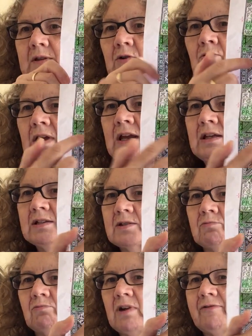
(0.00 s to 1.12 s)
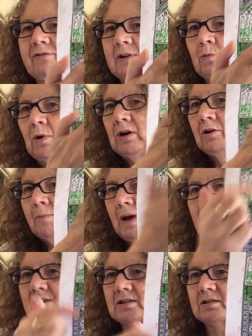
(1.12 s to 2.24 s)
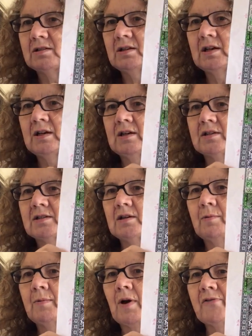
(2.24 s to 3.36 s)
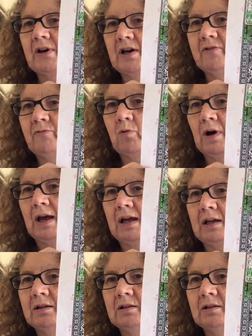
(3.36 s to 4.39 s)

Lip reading: the green is roughly where I'm at. So I'm over halfway.